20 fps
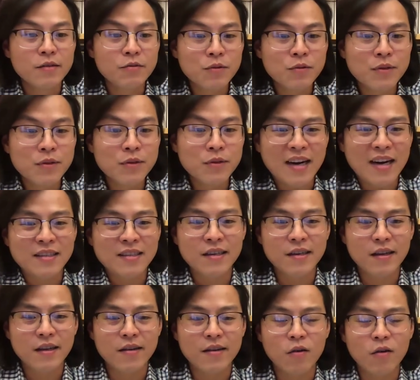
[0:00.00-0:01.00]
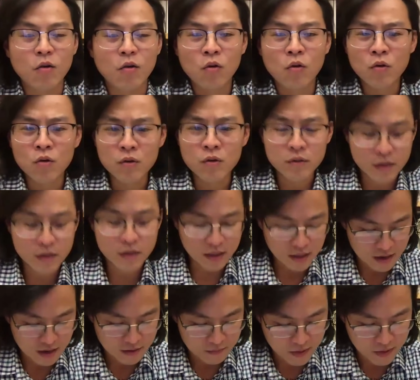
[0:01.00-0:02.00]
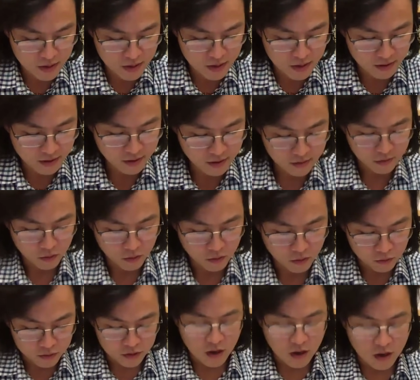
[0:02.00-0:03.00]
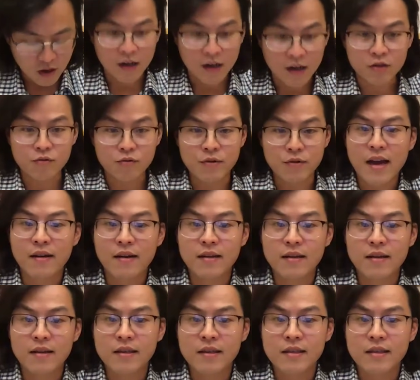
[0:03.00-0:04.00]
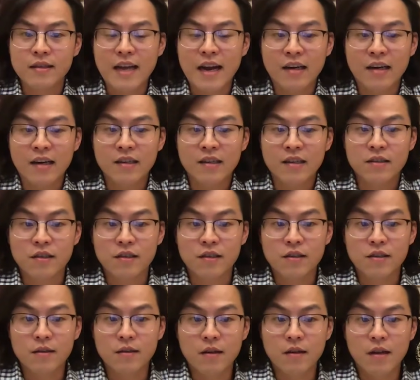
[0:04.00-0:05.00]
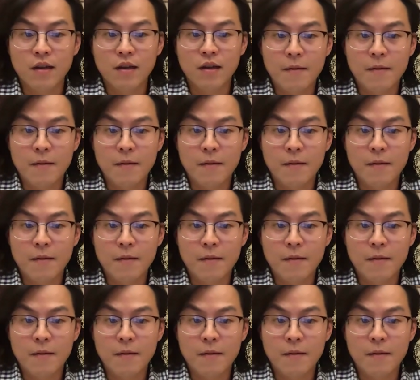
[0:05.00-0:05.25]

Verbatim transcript: this was actually an, an old um, an old doctrine that is actually um,